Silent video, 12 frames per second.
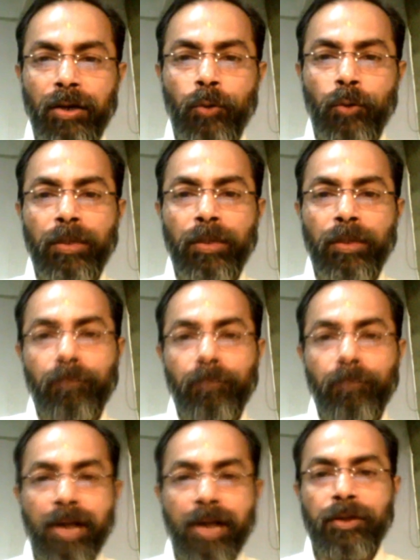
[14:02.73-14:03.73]
you become
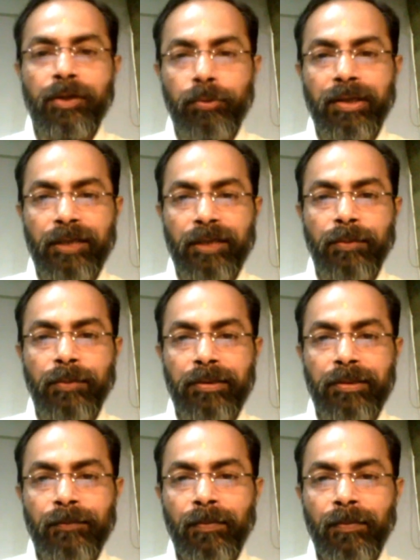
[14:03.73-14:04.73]
party to that
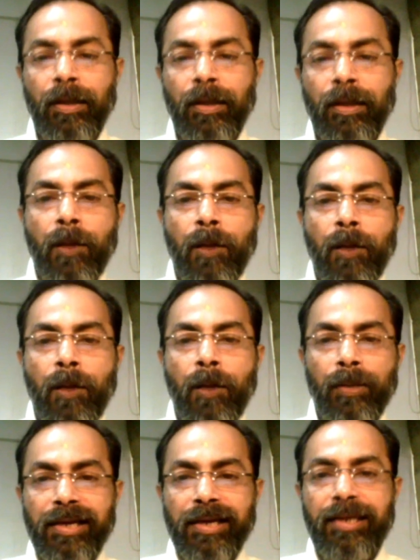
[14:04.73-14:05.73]
expense. But in
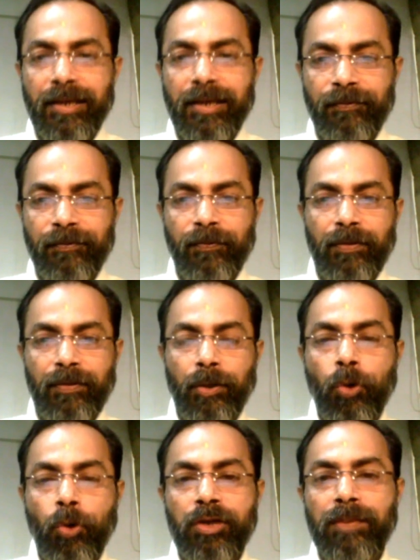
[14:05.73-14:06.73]
ETF, the
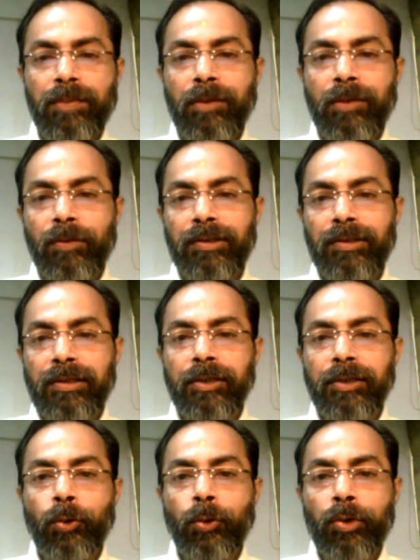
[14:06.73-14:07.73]
long-term investors,
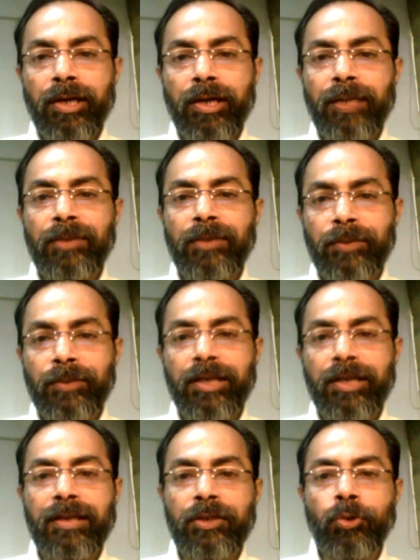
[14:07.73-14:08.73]
they don't end up
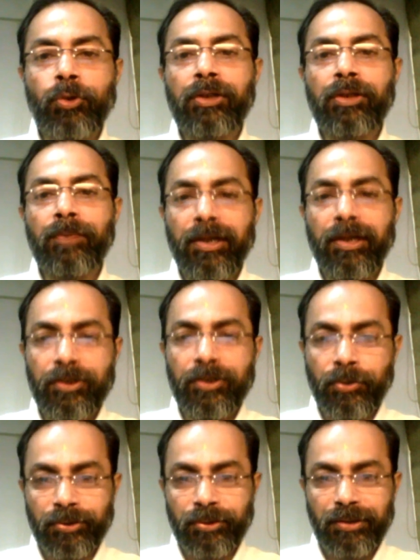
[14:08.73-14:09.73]
subsidizing short-term traders'
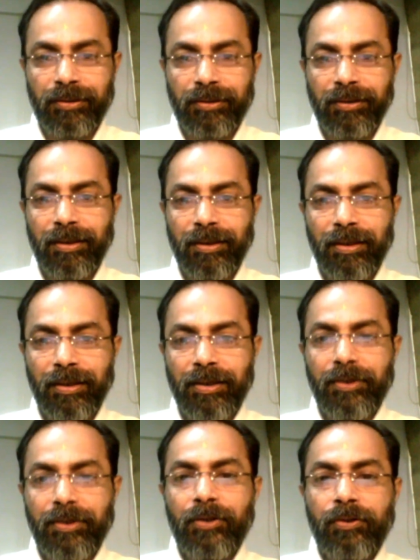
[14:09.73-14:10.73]
cost.
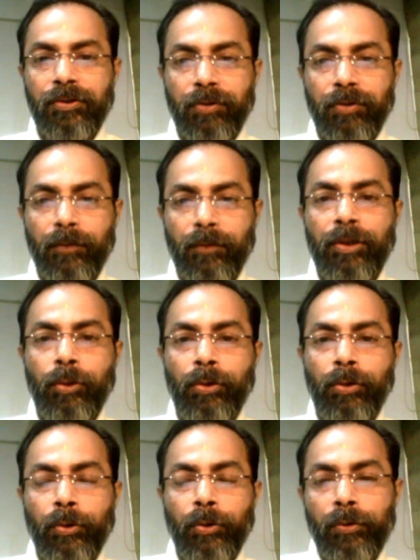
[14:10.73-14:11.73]
So even though
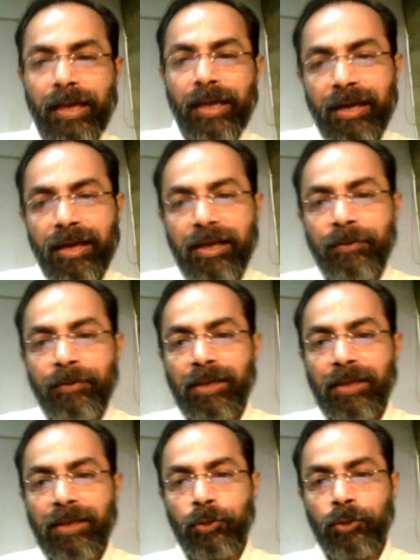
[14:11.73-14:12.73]
like ETFs
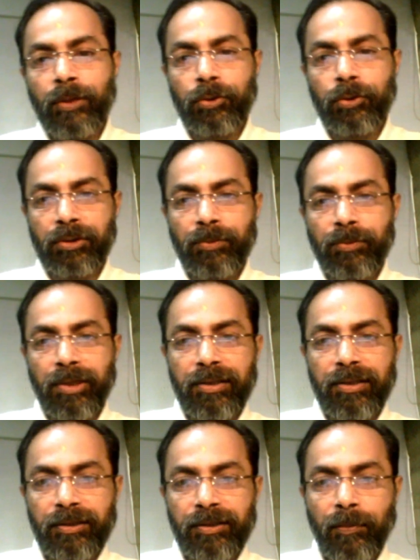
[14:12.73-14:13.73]
can be used by short-term
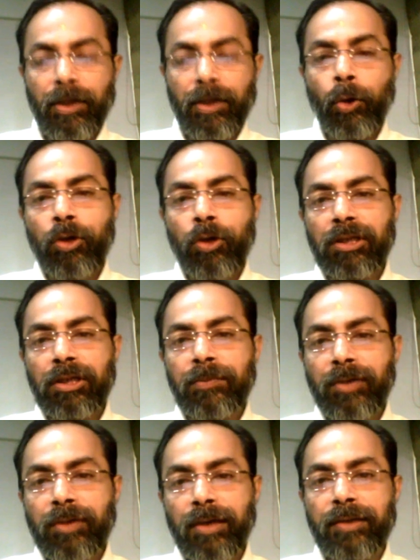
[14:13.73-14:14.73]
traders, but
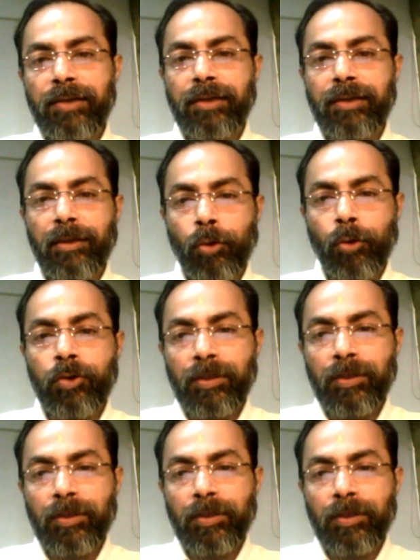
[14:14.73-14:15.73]

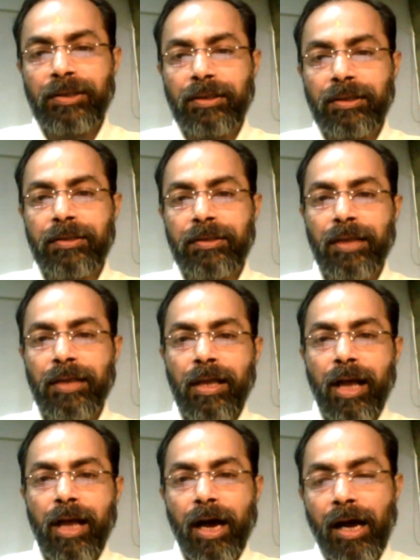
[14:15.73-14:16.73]
long-term investors
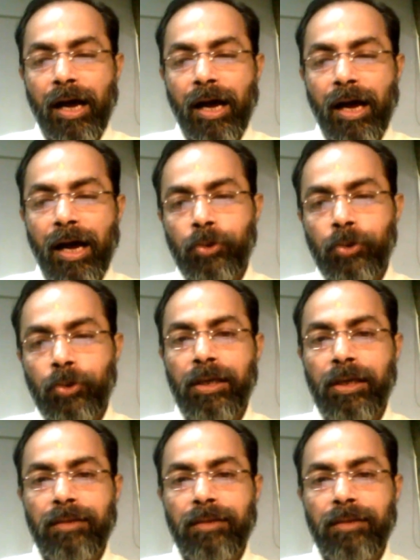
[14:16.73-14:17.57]
are totally